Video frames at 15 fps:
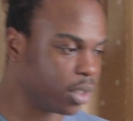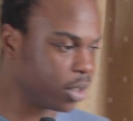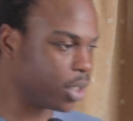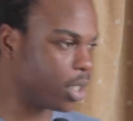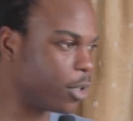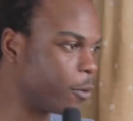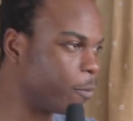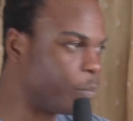
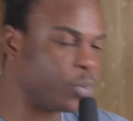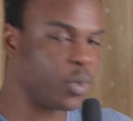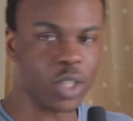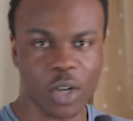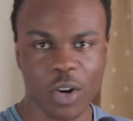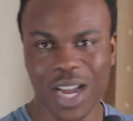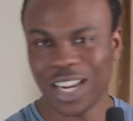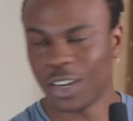so
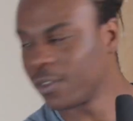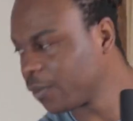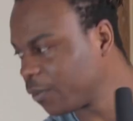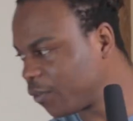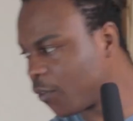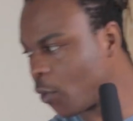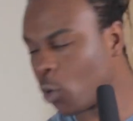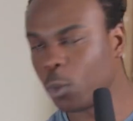I don't
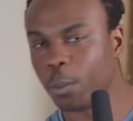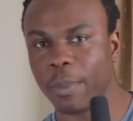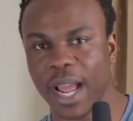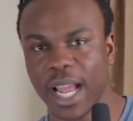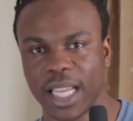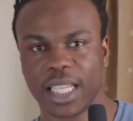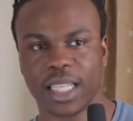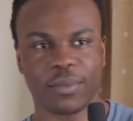fall
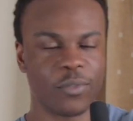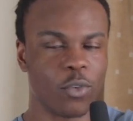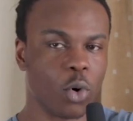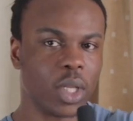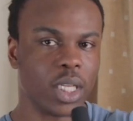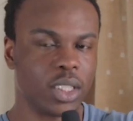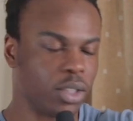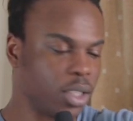
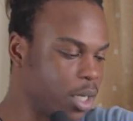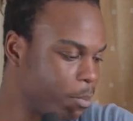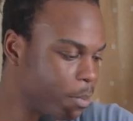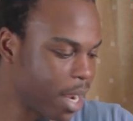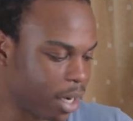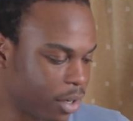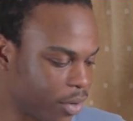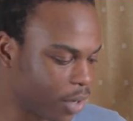into the
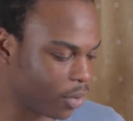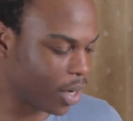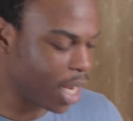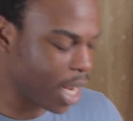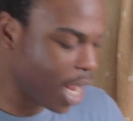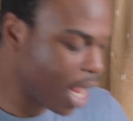background.